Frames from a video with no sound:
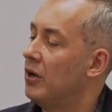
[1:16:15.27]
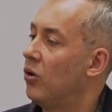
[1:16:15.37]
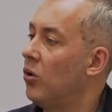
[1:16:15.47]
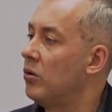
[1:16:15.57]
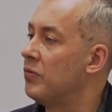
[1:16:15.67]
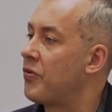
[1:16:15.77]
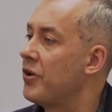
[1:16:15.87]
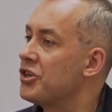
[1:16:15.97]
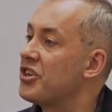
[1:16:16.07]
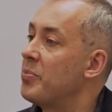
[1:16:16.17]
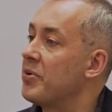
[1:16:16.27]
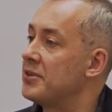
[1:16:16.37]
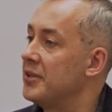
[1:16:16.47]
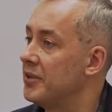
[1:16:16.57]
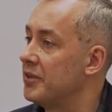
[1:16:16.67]
all French
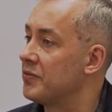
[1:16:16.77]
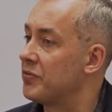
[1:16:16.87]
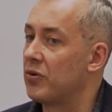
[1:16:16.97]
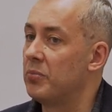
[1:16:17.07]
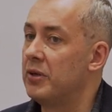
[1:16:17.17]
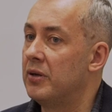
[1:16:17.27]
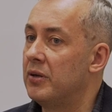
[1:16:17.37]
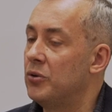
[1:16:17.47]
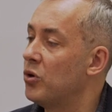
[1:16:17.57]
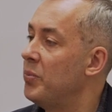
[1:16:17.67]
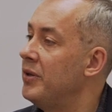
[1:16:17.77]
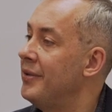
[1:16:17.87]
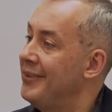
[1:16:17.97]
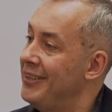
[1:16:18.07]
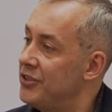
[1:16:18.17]
representatives from the
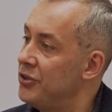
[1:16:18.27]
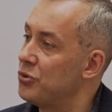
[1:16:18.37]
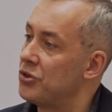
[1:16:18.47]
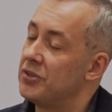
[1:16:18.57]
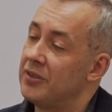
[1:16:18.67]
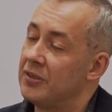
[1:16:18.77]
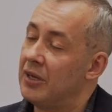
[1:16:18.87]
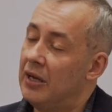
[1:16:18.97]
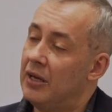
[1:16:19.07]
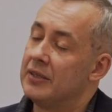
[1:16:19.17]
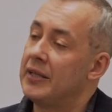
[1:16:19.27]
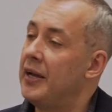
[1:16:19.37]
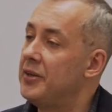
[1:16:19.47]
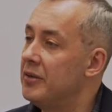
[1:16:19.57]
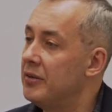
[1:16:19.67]
European institutions in
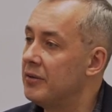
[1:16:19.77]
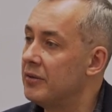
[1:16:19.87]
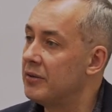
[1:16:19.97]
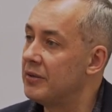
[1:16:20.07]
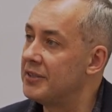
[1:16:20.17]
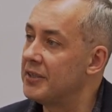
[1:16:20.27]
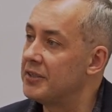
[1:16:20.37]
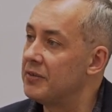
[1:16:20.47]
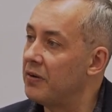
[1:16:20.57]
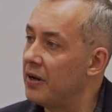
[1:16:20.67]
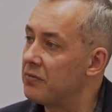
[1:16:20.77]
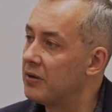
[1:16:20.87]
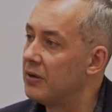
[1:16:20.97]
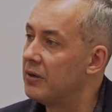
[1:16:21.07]
1965.